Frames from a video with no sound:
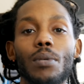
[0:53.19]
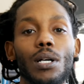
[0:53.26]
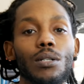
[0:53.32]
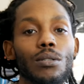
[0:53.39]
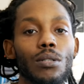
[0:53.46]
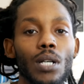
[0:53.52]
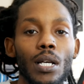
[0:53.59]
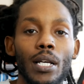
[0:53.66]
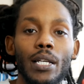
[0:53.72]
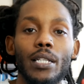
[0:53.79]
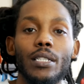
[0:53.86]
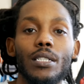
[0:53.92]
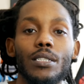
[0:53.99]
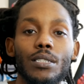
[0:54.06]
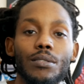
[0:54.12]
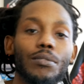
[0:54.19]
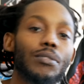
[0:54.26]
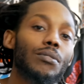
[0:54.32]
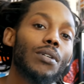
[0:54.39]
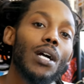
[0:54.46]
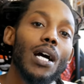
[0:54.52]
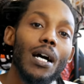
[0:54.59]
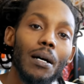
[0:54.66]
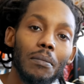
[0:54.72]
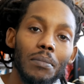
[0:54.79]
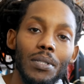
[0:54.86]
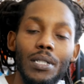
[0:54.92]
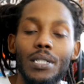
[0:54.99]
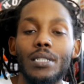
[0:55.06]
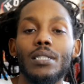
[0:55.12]
bro. Hit the subscribe
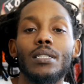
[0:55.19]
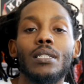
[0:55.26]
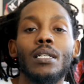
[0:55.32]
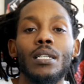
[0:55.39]
button.